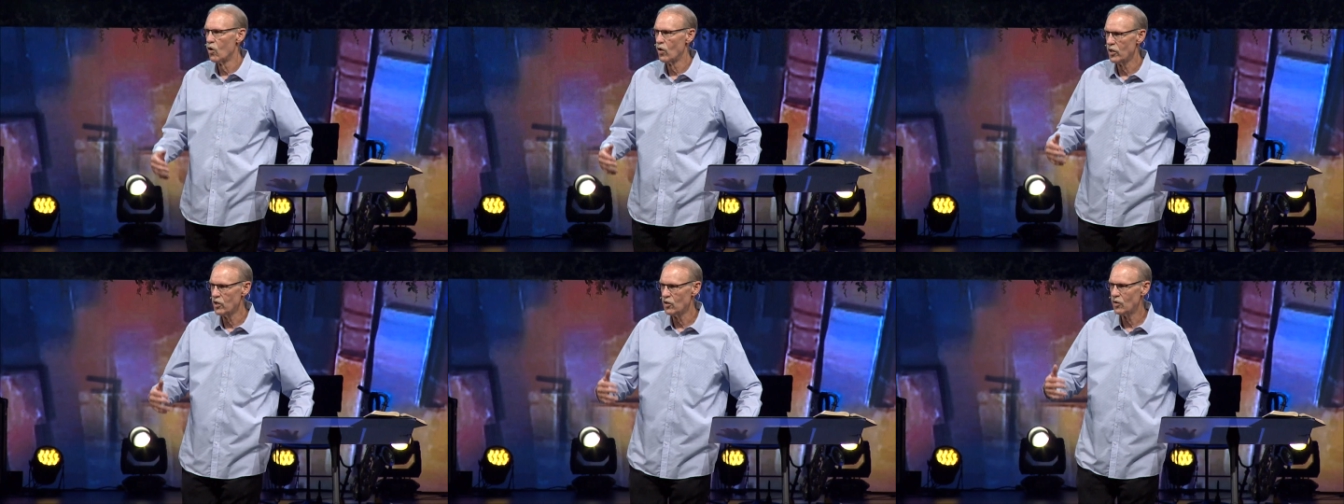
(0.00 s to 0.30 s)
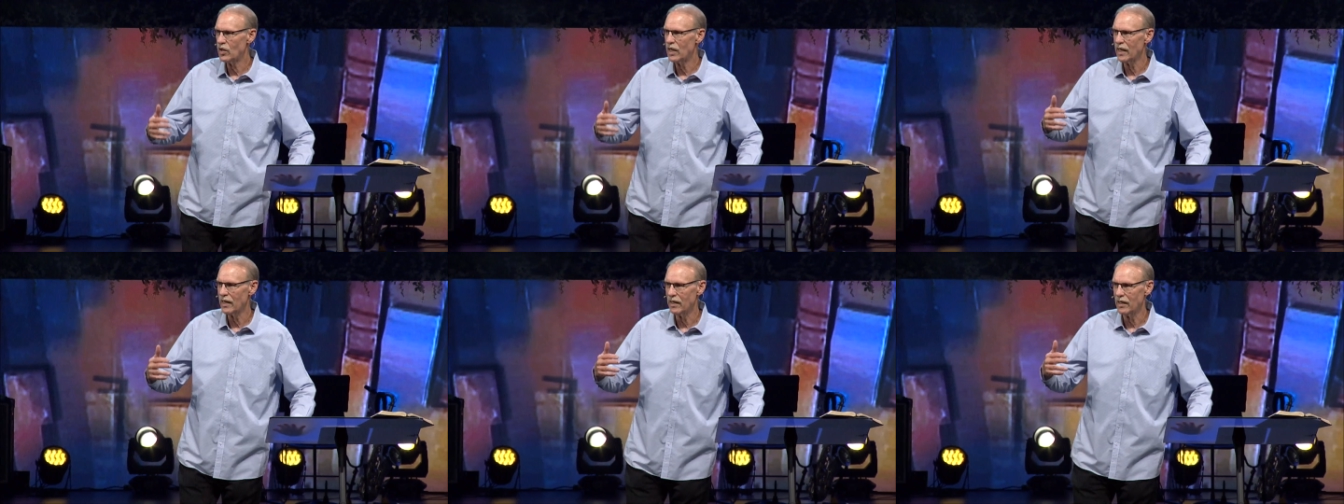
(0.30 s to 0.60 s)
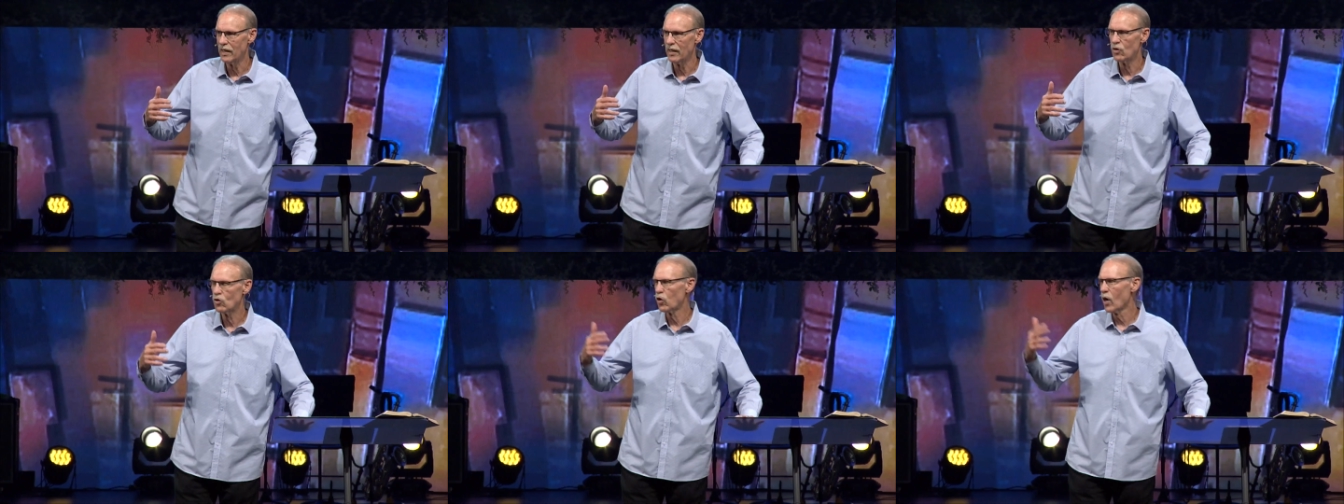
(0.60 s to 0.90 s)
or you
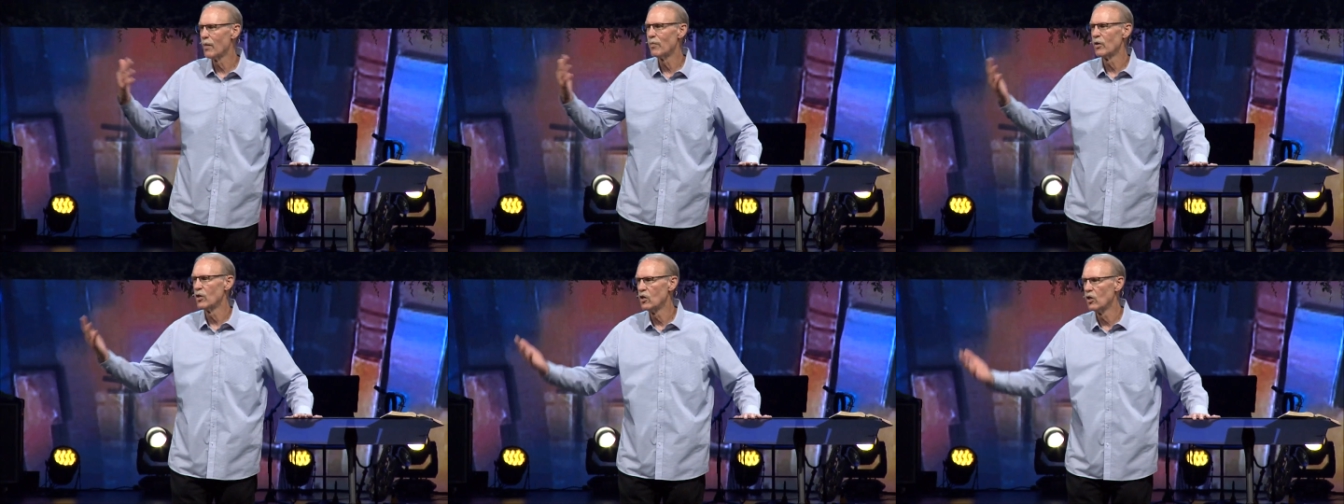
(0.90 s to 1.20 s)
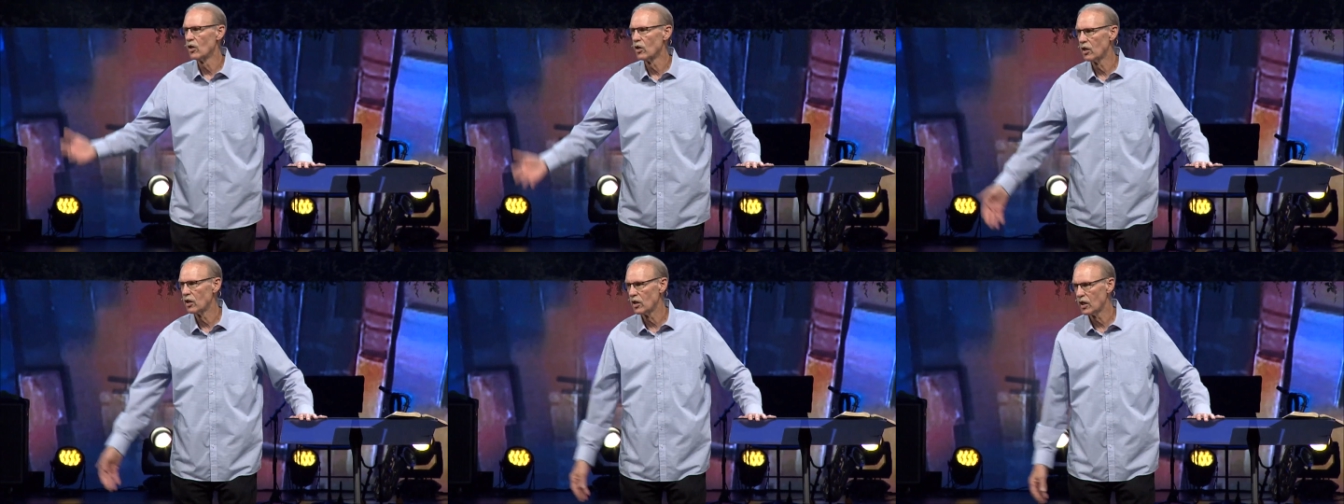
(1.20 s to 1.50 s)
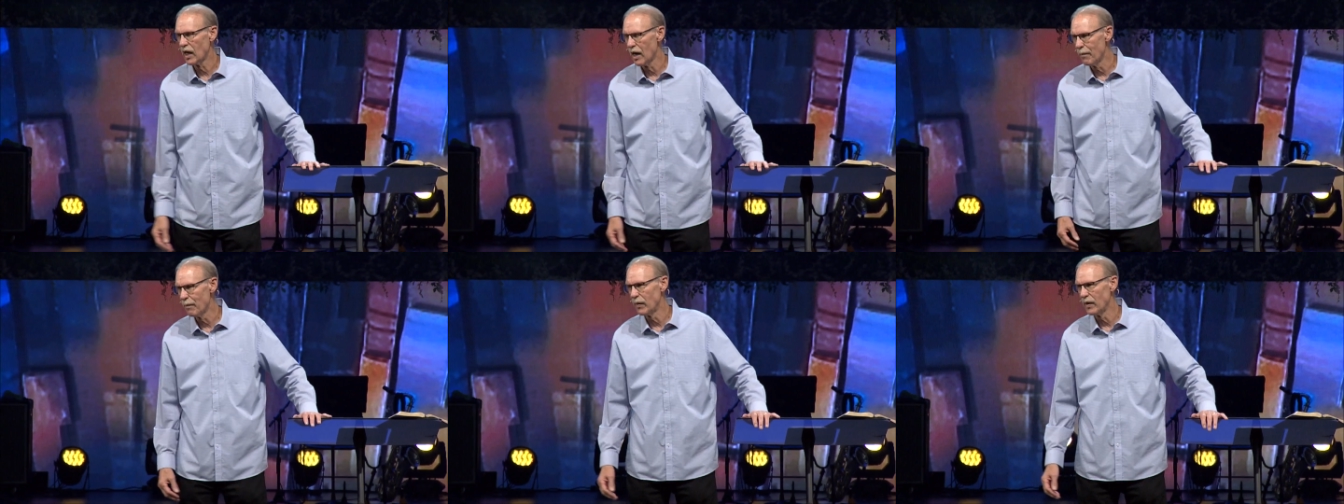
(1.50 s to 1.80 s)
get in trouble, your
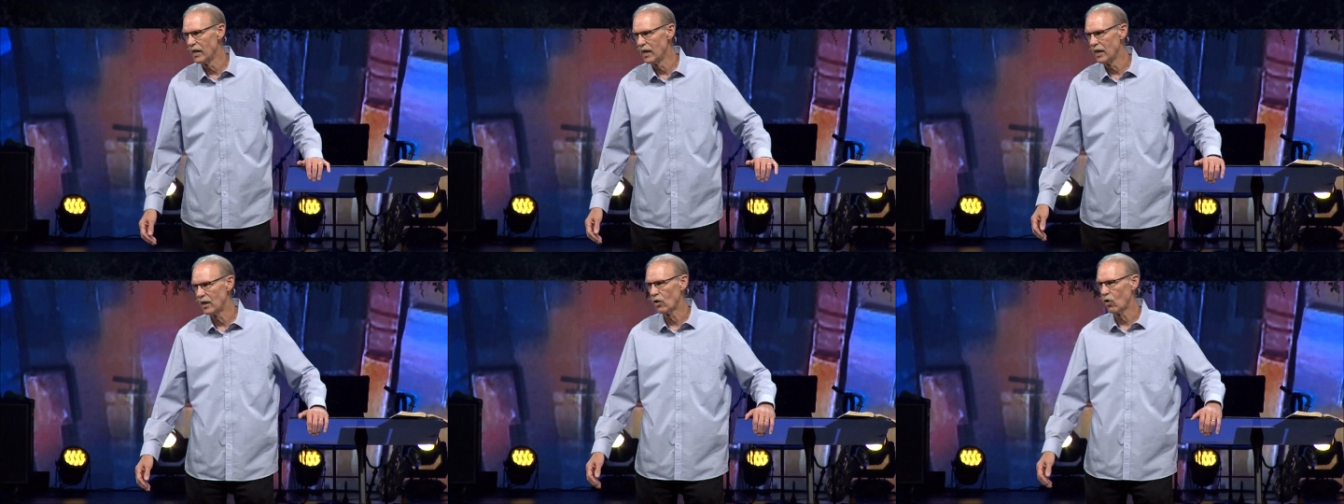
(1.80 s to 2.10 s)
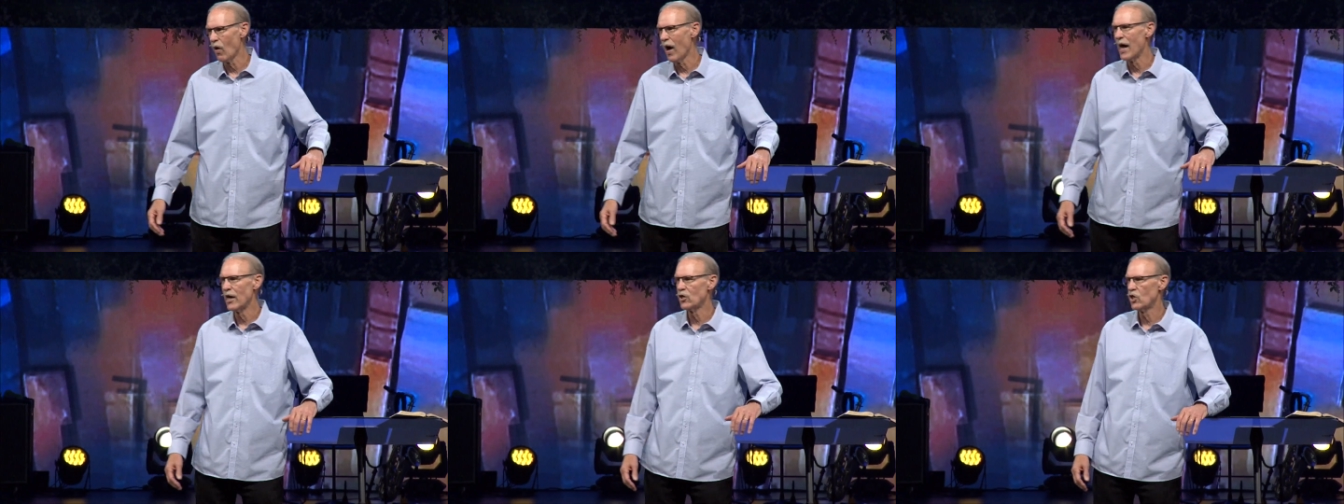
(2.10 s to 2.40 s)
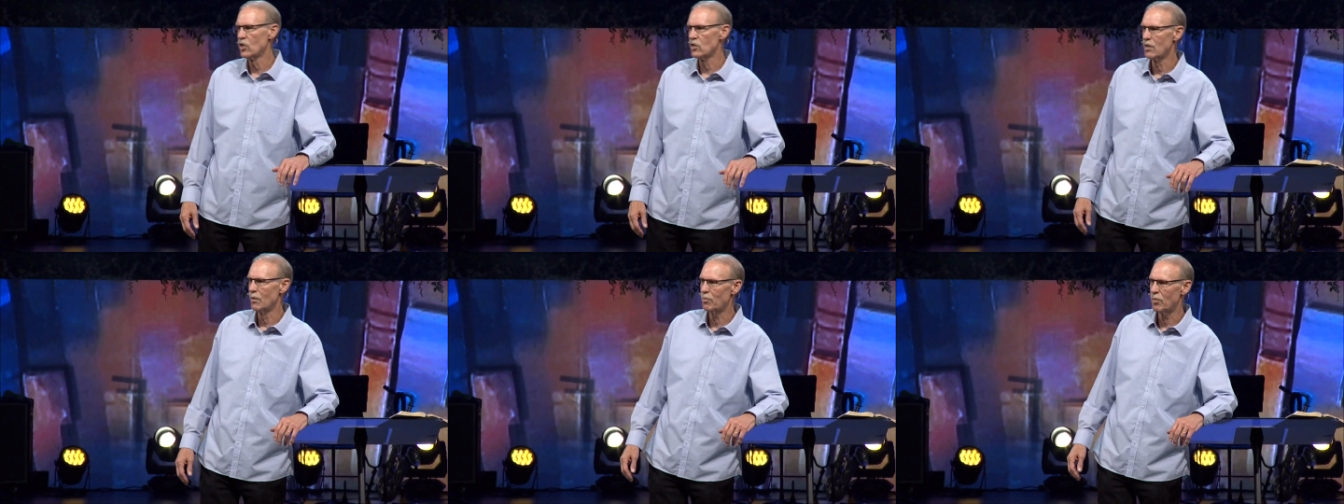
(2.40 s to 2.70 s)
company
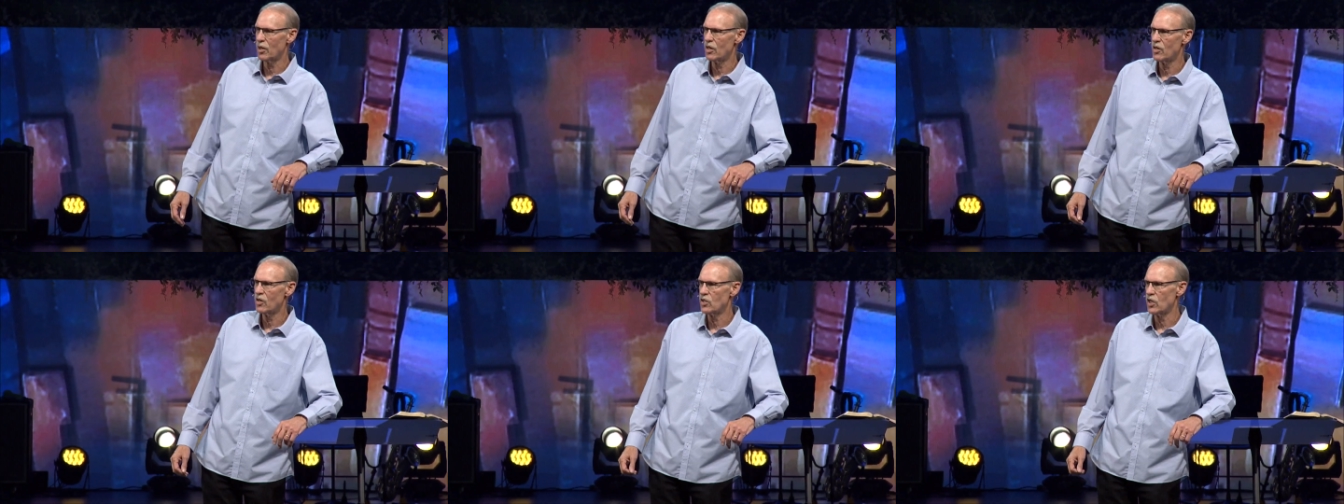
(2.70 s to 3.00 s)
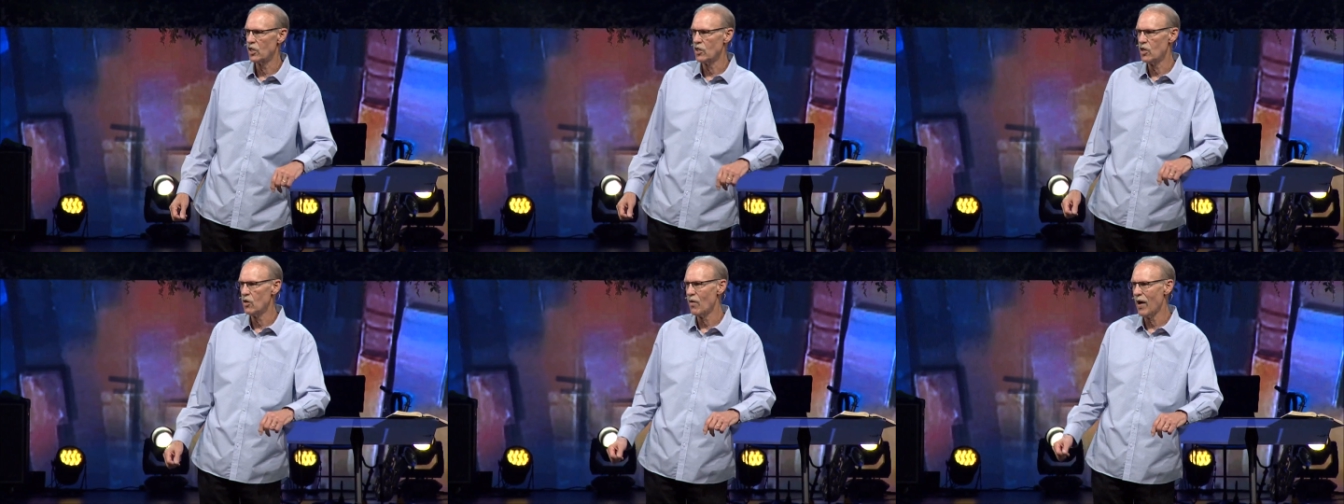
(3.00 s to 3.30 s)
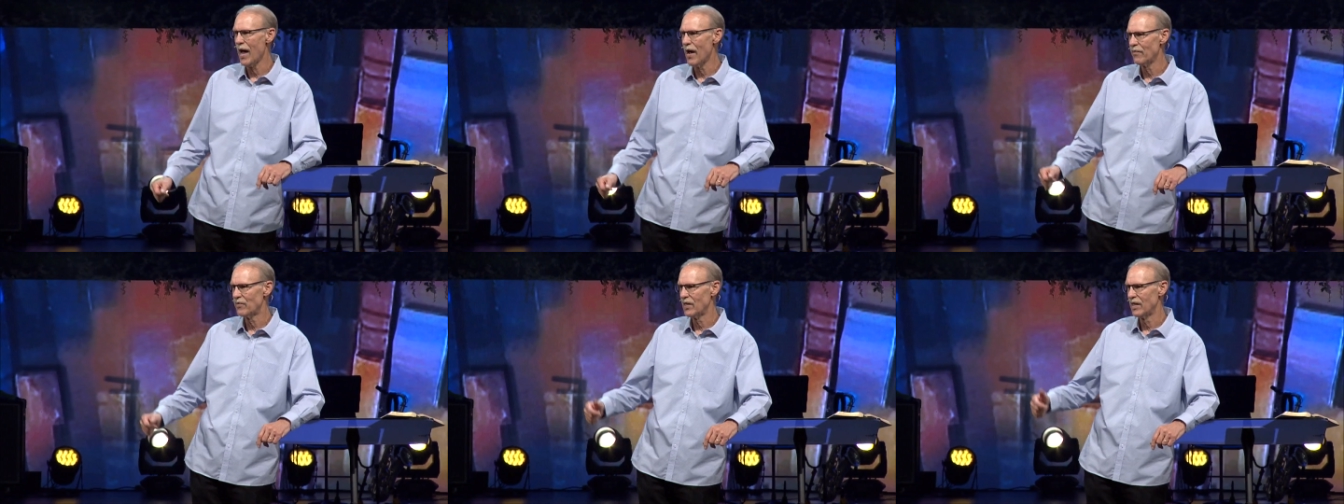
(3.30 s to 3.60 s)
crashes and burns, and
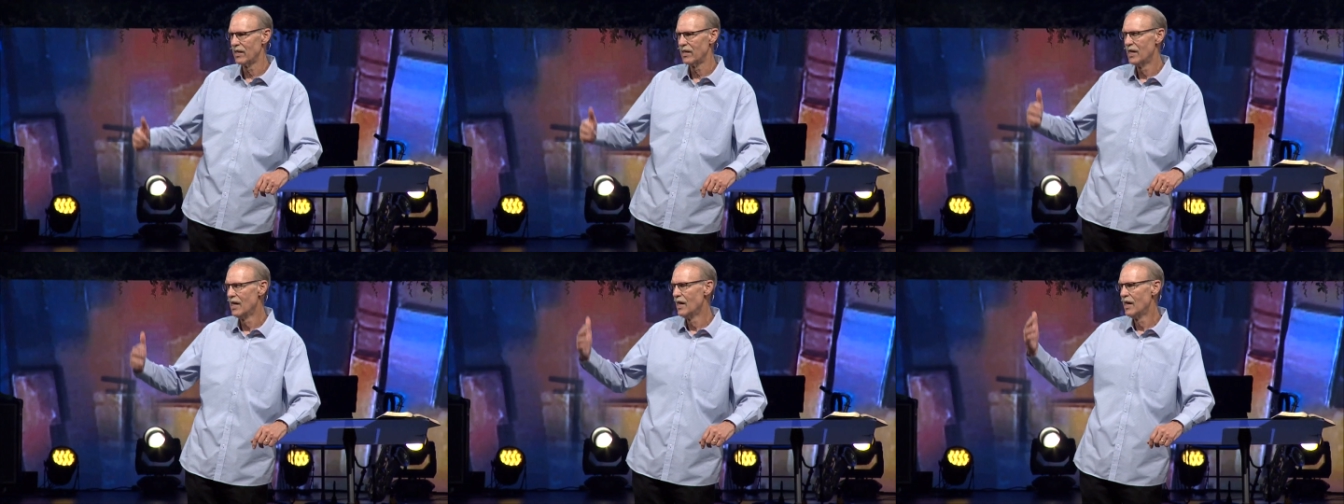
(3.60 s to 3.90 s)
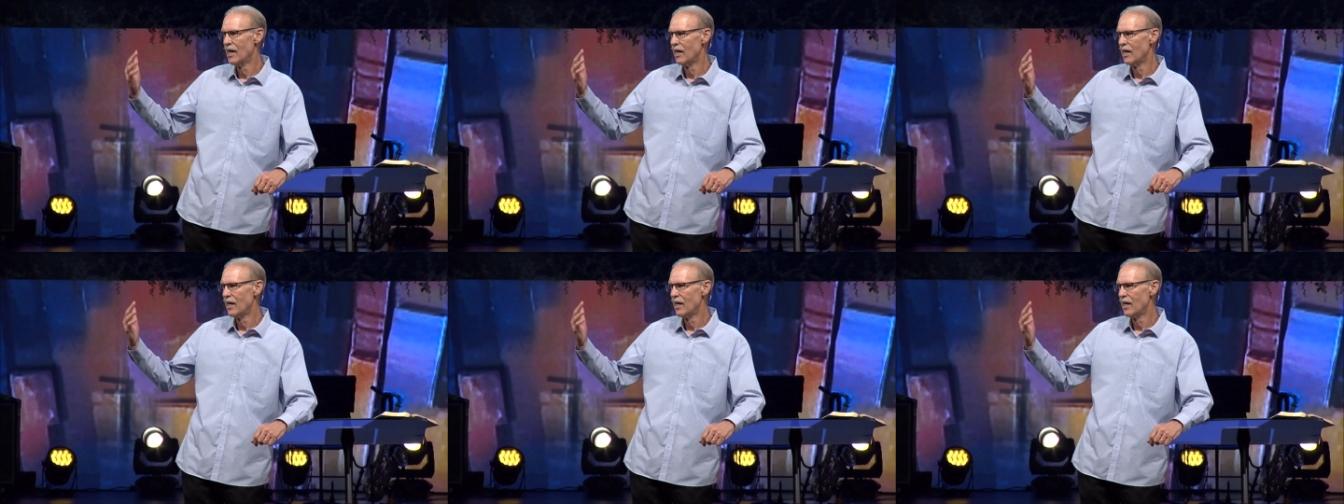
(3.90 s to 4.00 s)
you have to